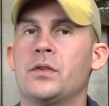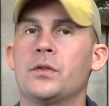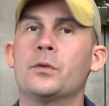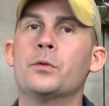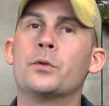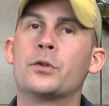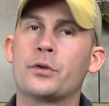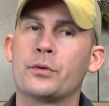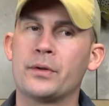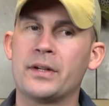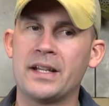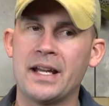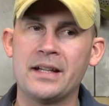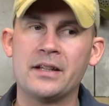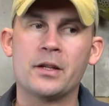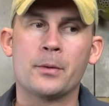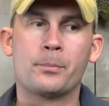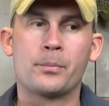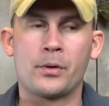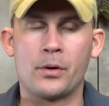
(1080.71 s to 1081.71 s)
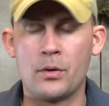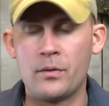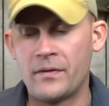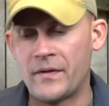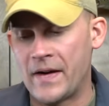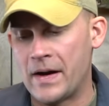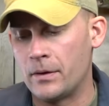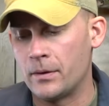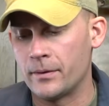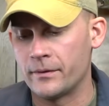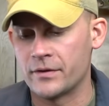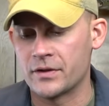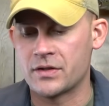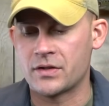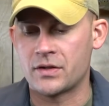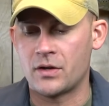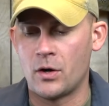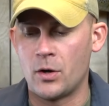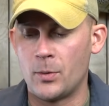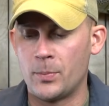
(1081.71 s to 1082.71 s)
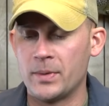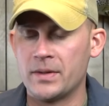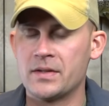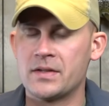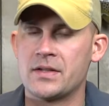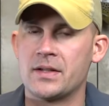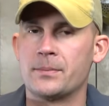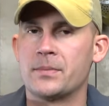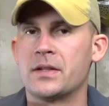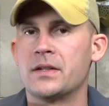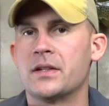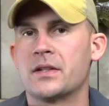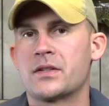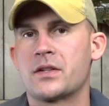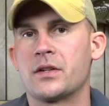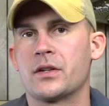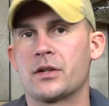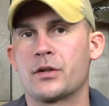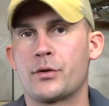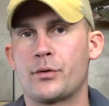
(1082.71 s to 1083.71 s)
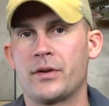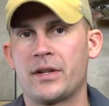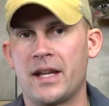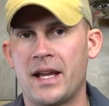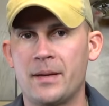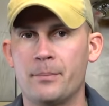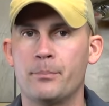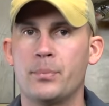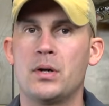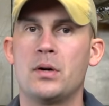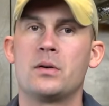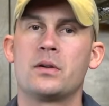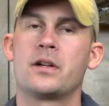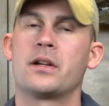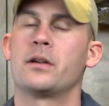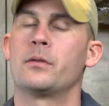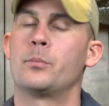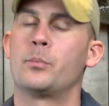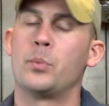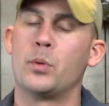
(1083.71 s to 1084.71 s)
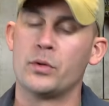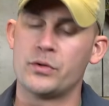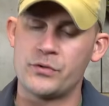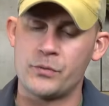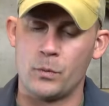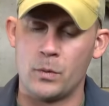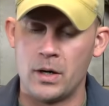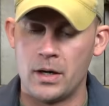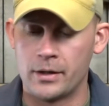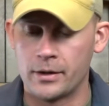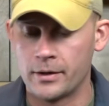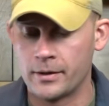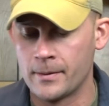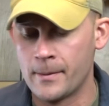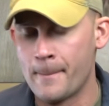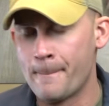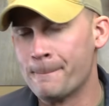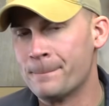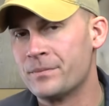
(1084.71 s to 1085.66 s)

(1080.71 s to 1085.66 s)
to create the profile of a sculpin, something that's going to create bulk or push water.